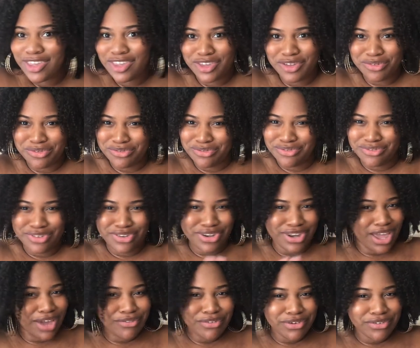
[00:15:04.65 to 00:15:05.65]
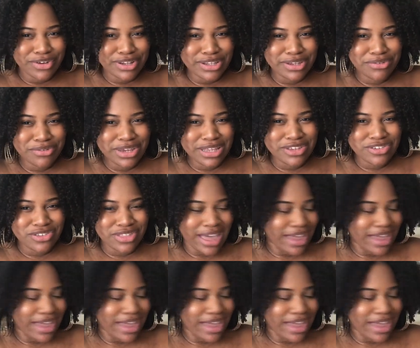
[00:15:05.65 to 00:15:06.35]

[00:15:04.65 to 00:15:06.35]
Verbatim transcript: you'll never really reach